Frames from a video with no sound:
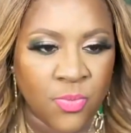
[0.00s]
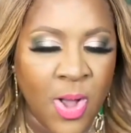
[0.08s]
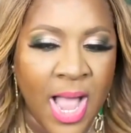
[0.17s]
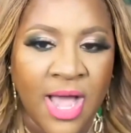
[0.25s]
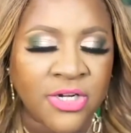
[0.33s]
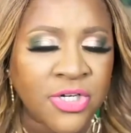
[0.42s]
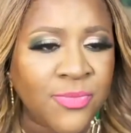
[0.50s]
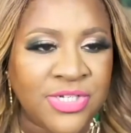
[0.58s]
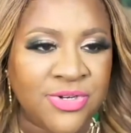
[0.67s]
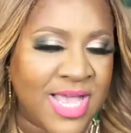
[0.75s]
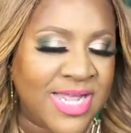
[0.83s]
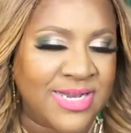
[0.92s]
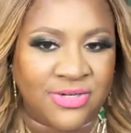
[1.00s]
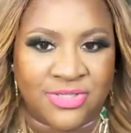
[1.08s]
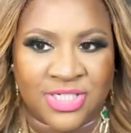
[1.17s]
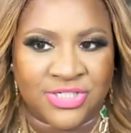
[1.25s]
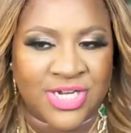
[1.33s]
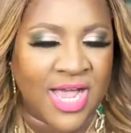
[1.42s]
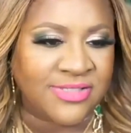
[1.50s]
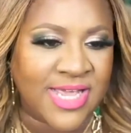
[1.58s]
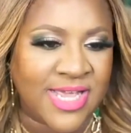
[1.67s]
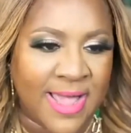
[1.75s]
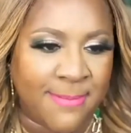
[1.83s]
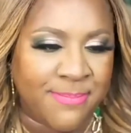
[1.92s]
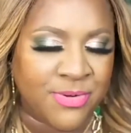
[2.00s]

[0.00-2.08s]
how do we do that, Dr. Stacia? How does it happen?